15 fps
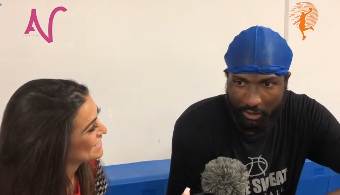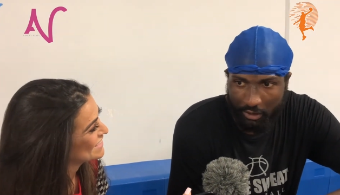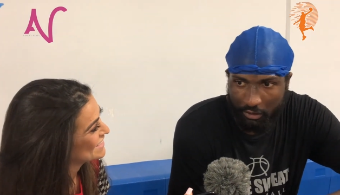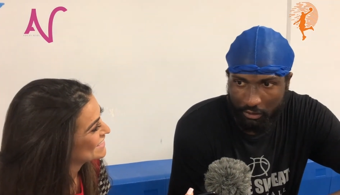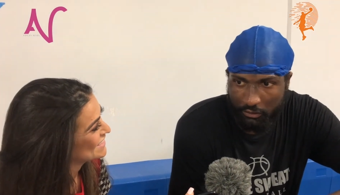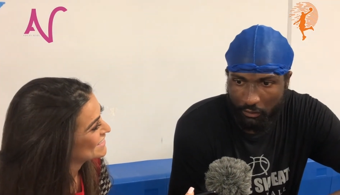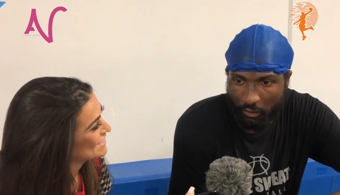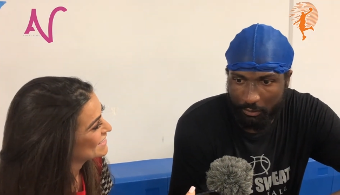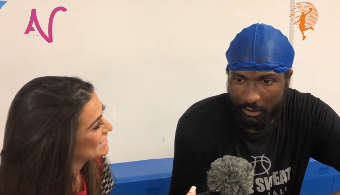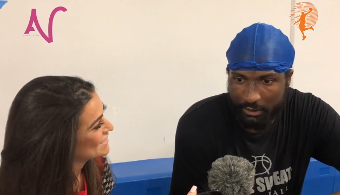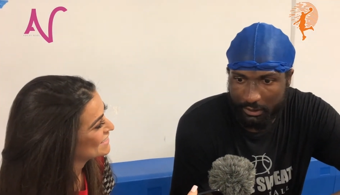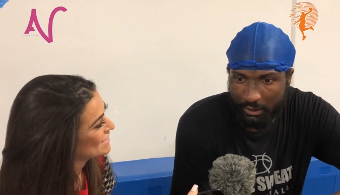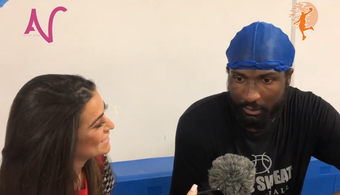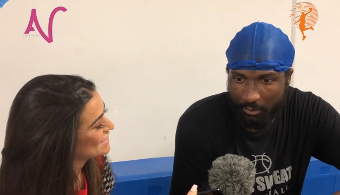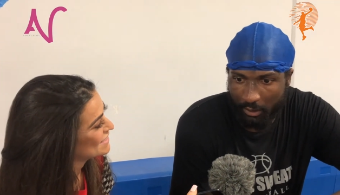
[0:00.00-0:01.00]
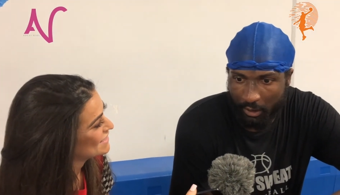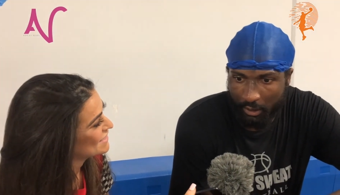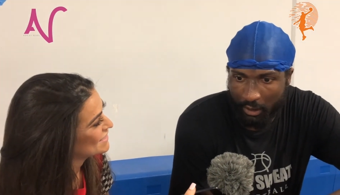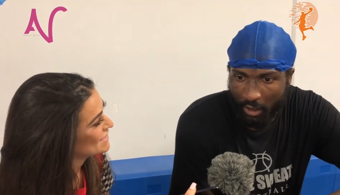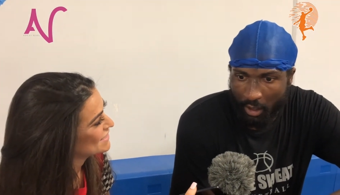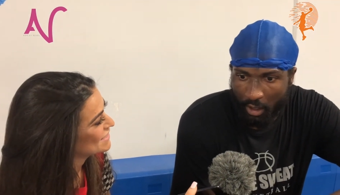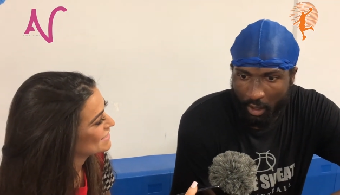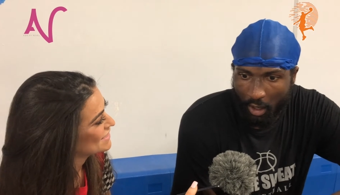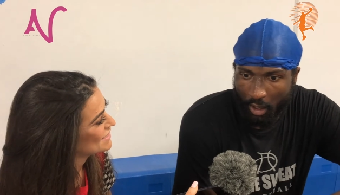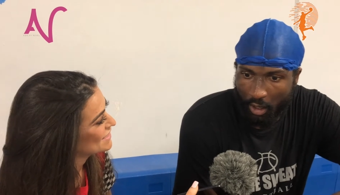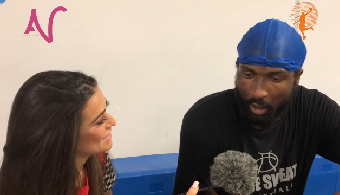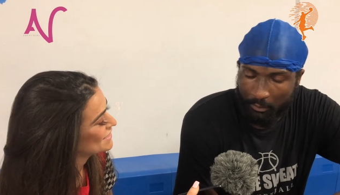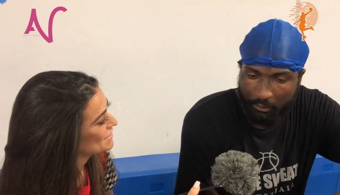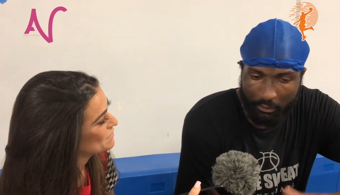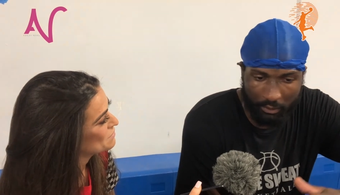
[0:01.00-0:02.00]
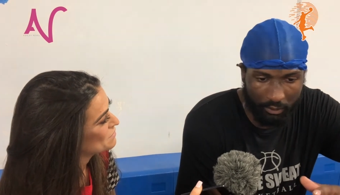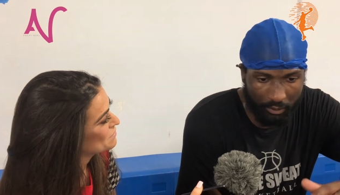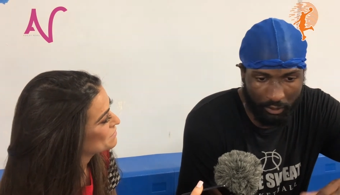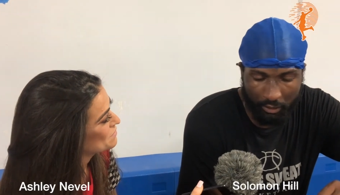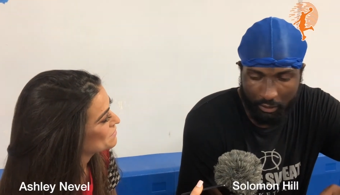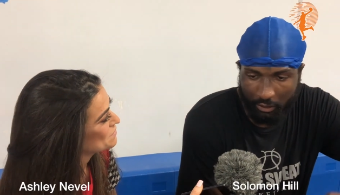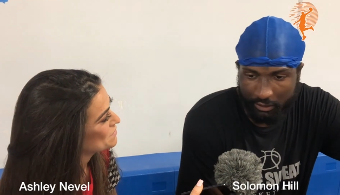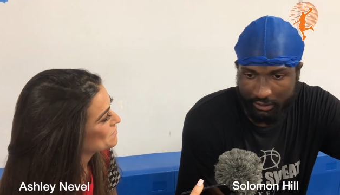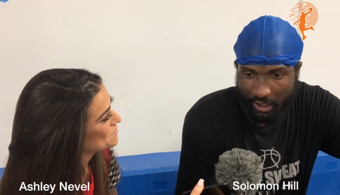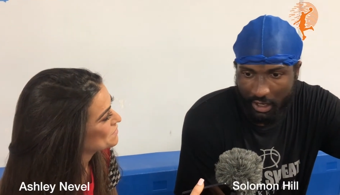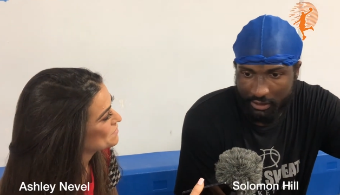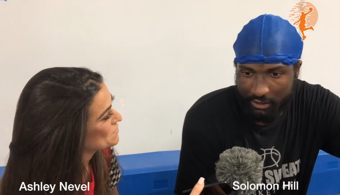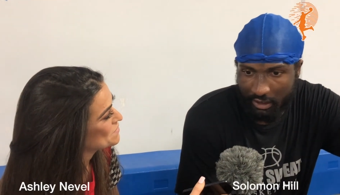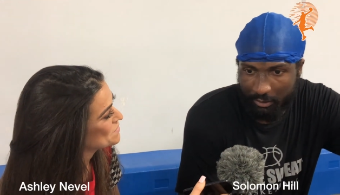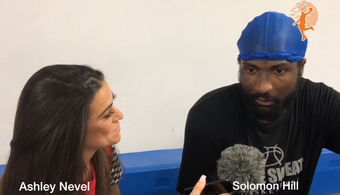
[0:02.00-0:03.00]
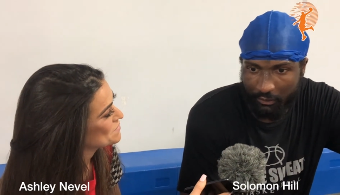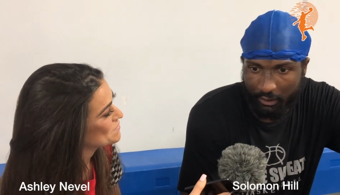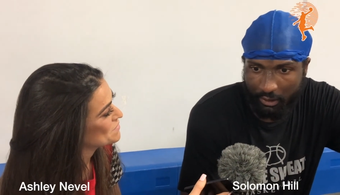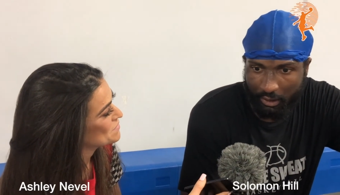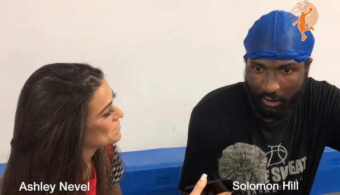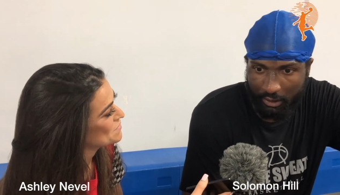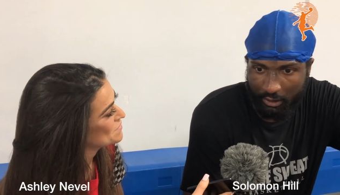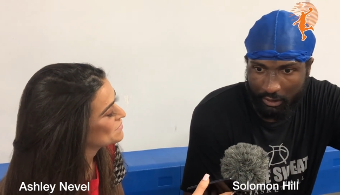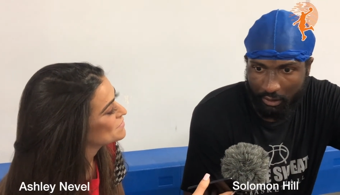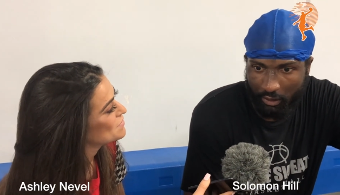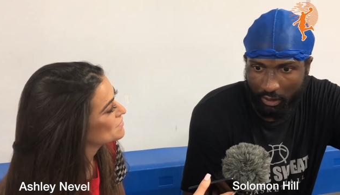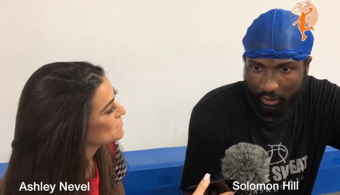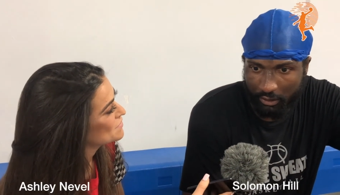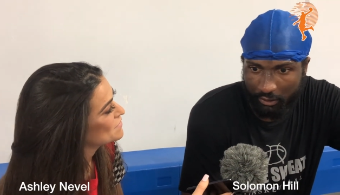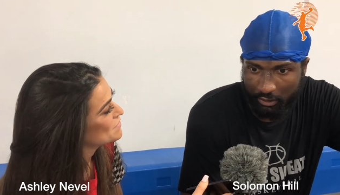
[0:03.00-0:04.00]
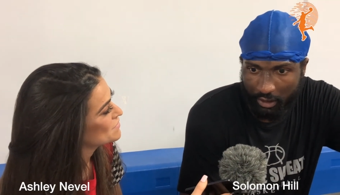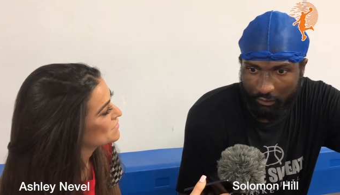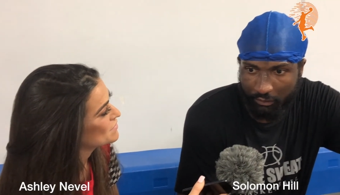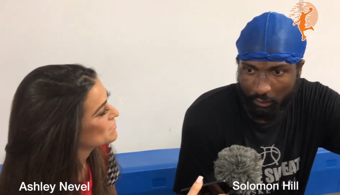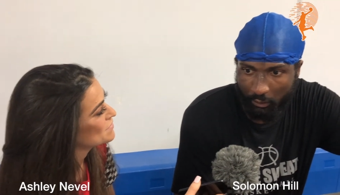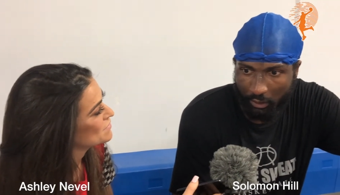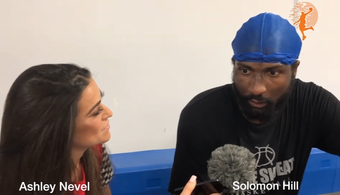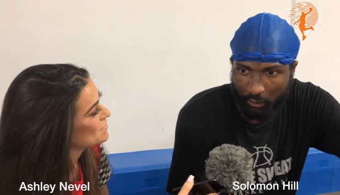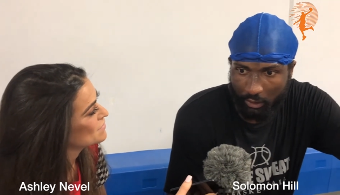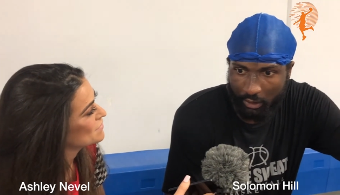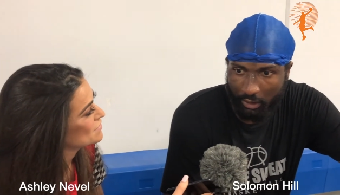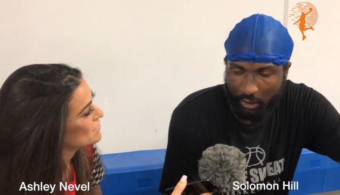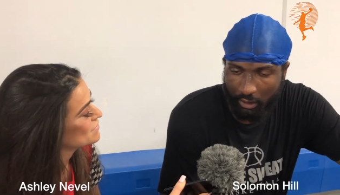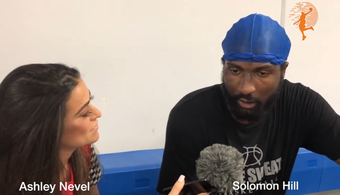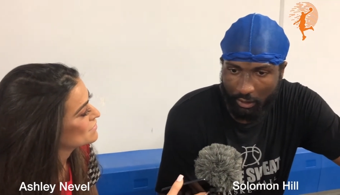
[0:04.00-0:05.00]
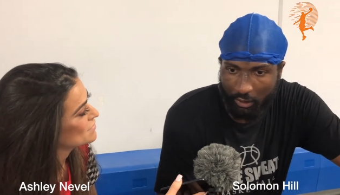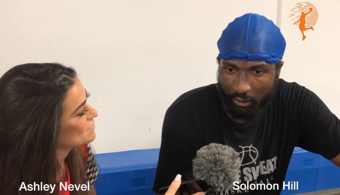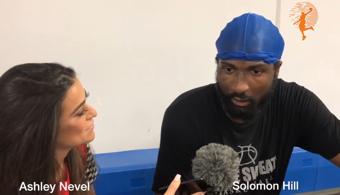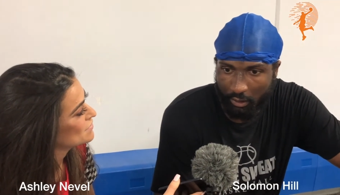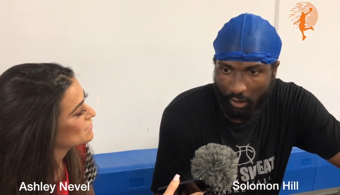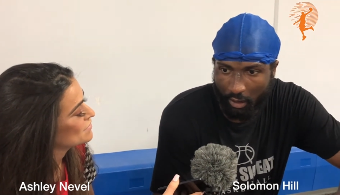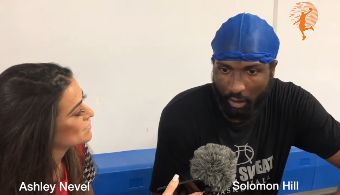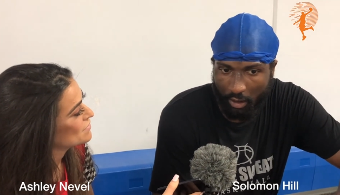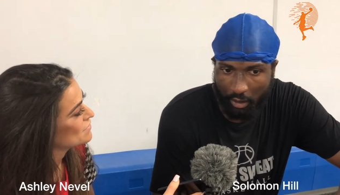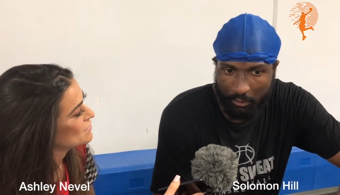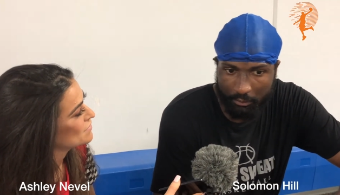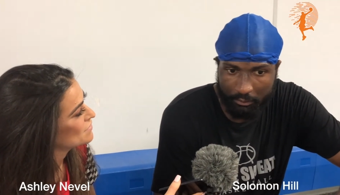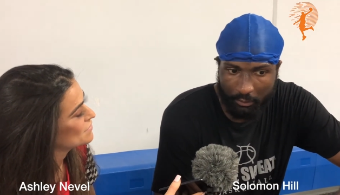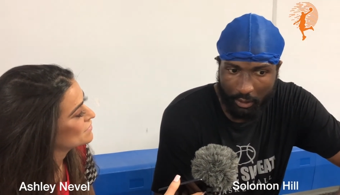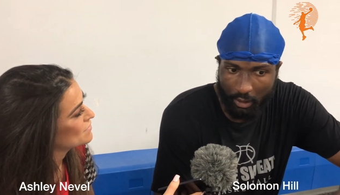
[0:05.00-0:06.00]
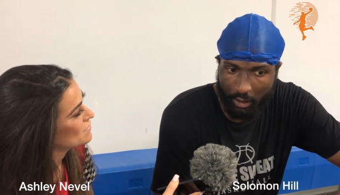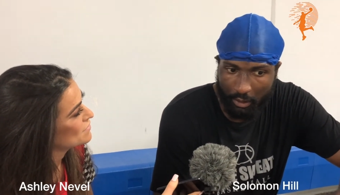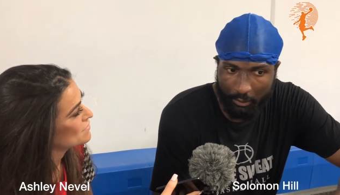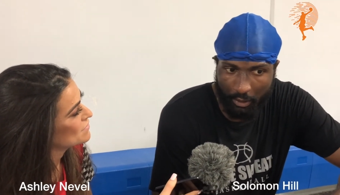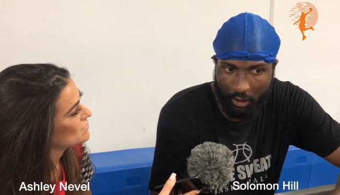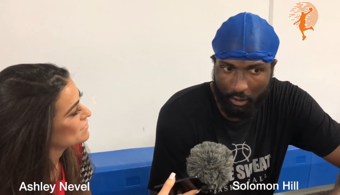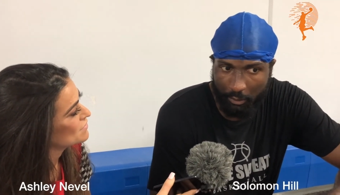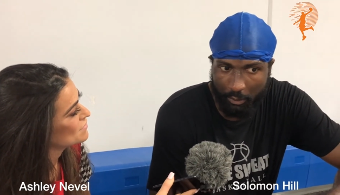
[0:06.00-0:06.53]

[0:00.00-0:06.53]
Speaker 1: be huge for him to see. But, um, you know, sky's the limit for the kid. He can go out there and definitely win Rookie of the Year. Um, uh, all